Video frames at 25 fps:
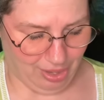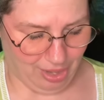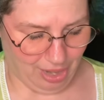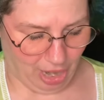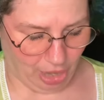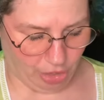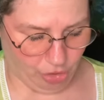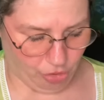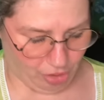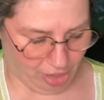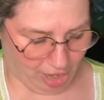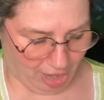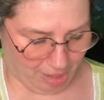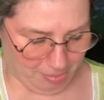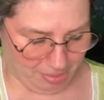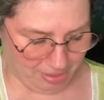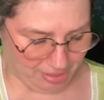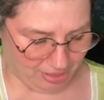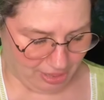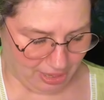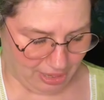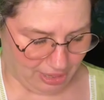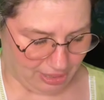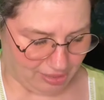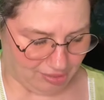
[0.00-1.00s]
And you came at
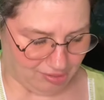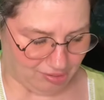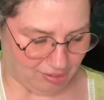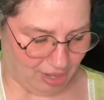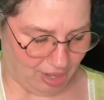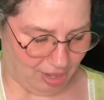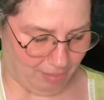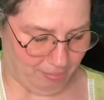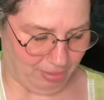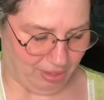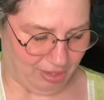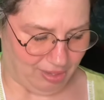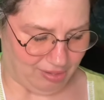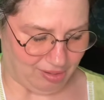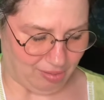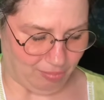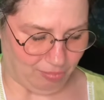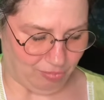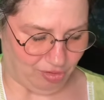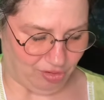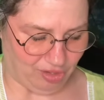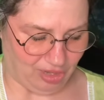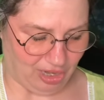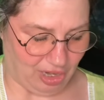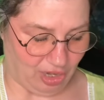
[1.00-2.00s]
the nick of time because I'm
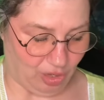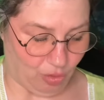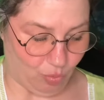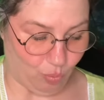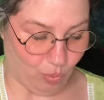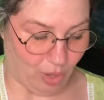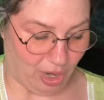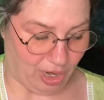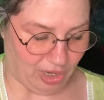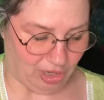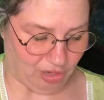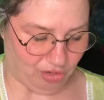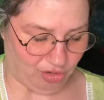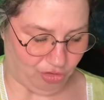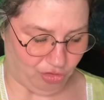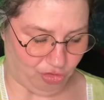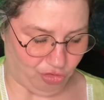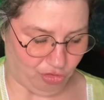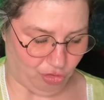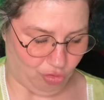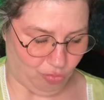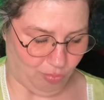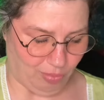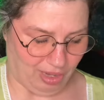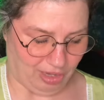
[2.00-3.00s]
getting ready to
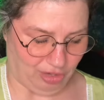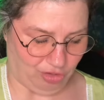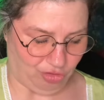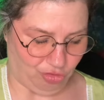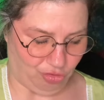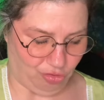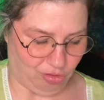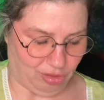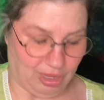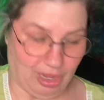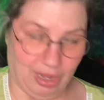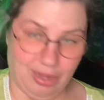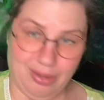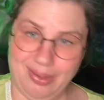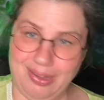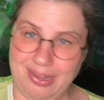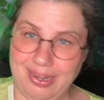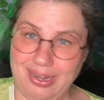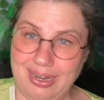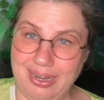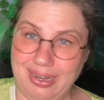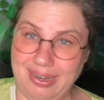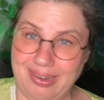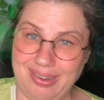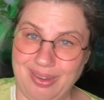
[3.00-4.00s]
do my two
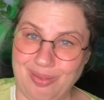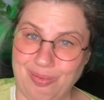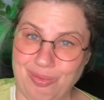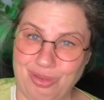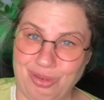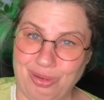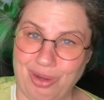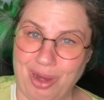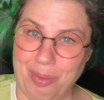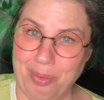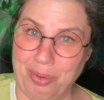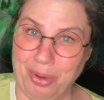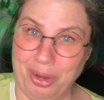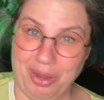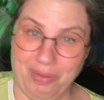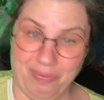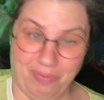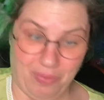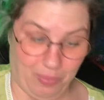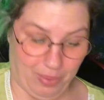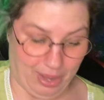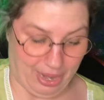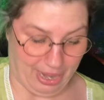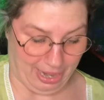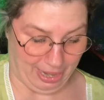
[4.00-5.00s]
thousand subscriber
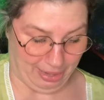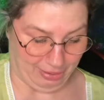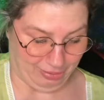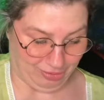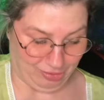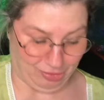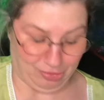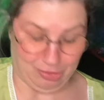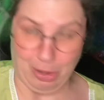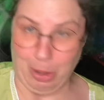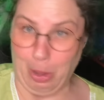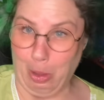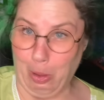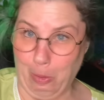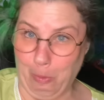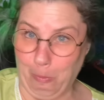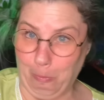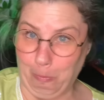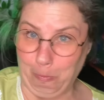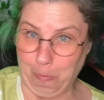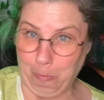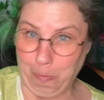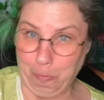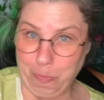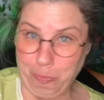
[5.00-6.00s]
giveaway. So
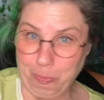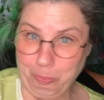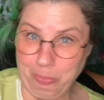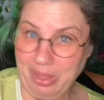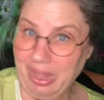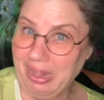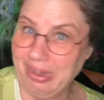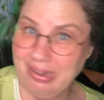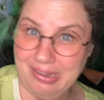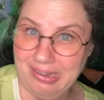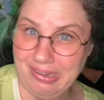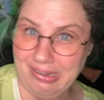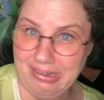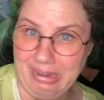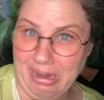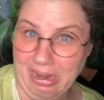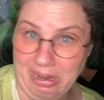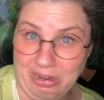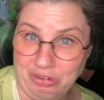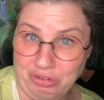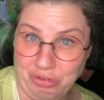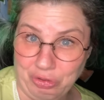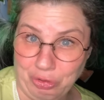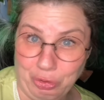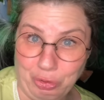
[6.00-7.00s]

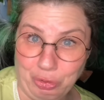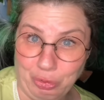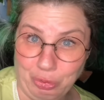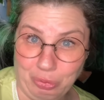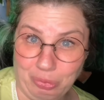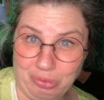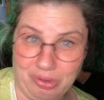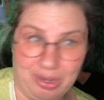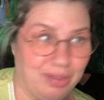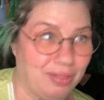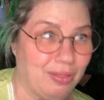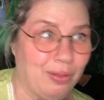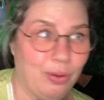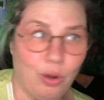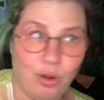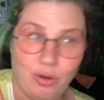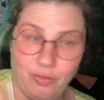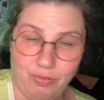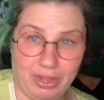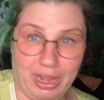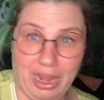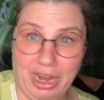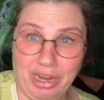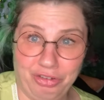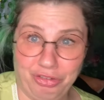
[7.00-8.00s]
stay tuned. Hit the
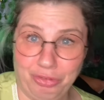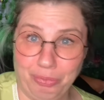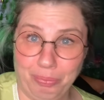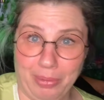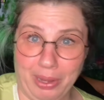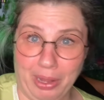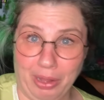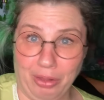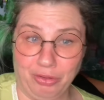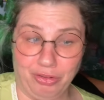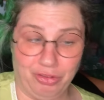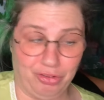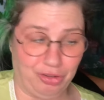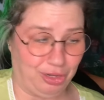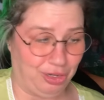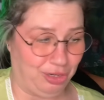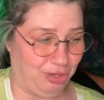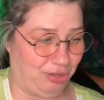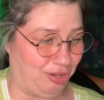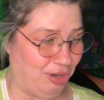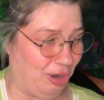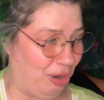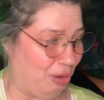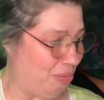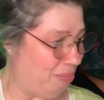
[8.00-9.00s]
notification bell so
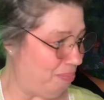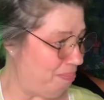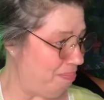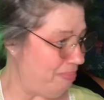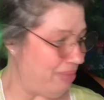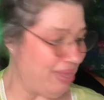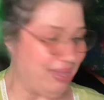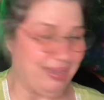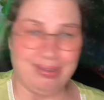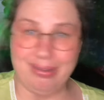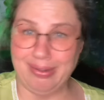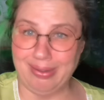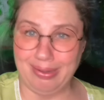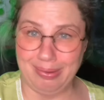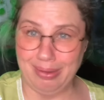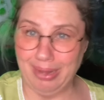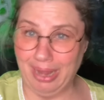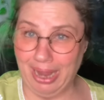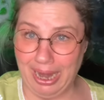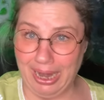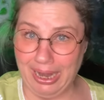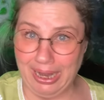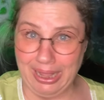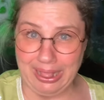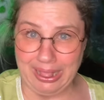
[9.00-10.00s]
you don't miss
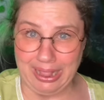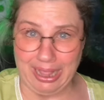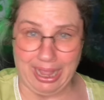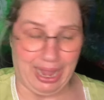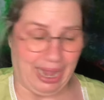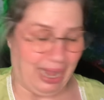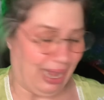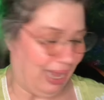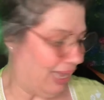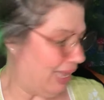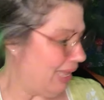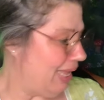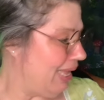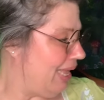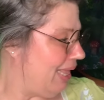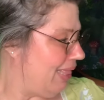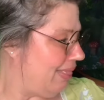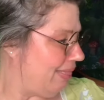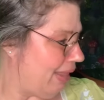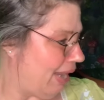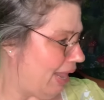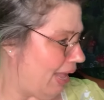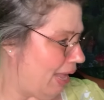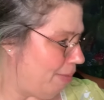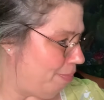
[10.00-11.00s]
anything
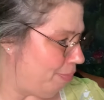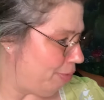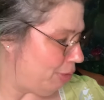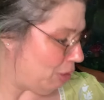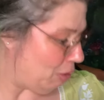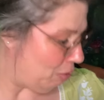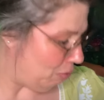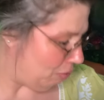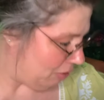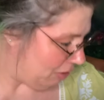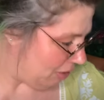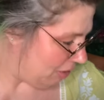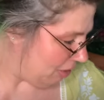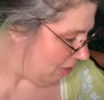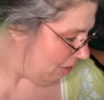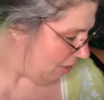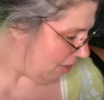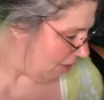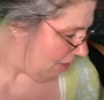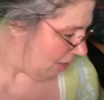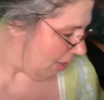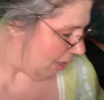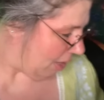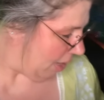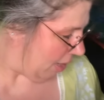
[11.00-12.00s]
that I upload.
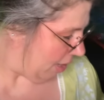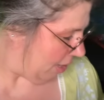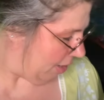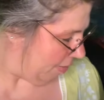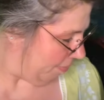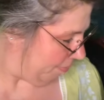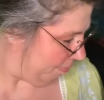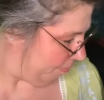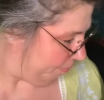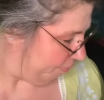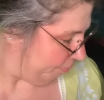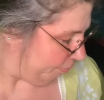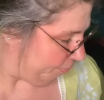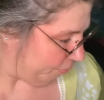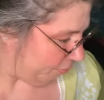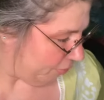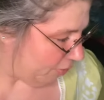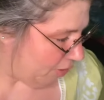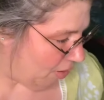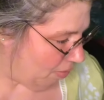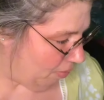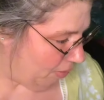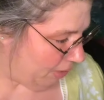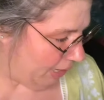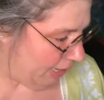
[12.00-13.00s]
Um,
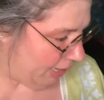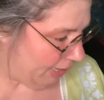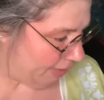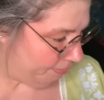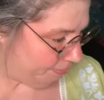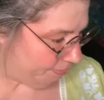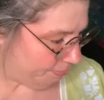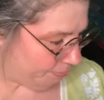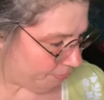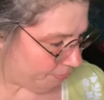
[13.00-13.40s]
okay.